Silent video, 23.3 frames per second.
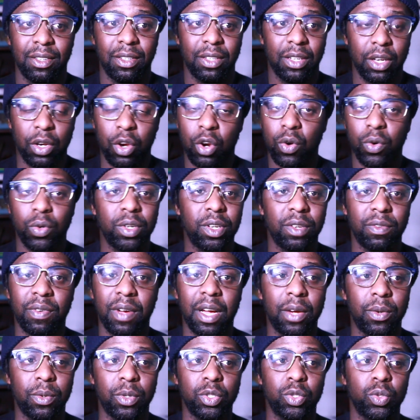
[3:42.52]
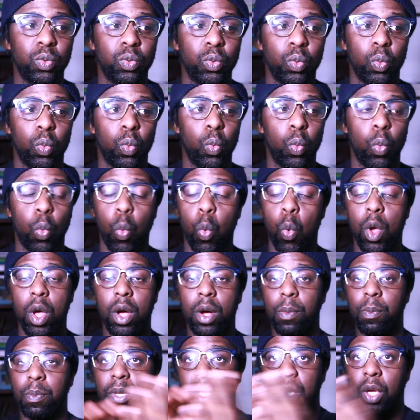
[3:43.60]
Coronavirus will
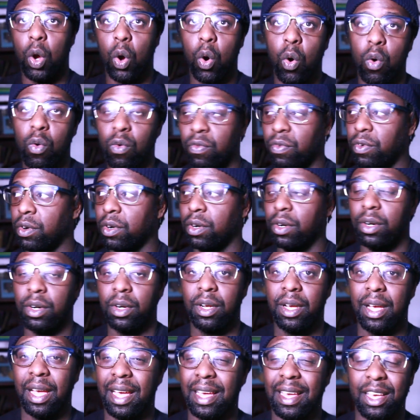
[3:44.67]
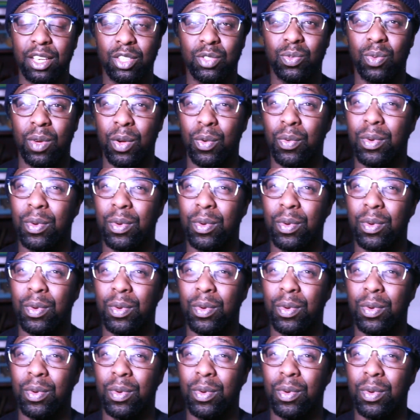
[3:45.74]
be over, and guess what?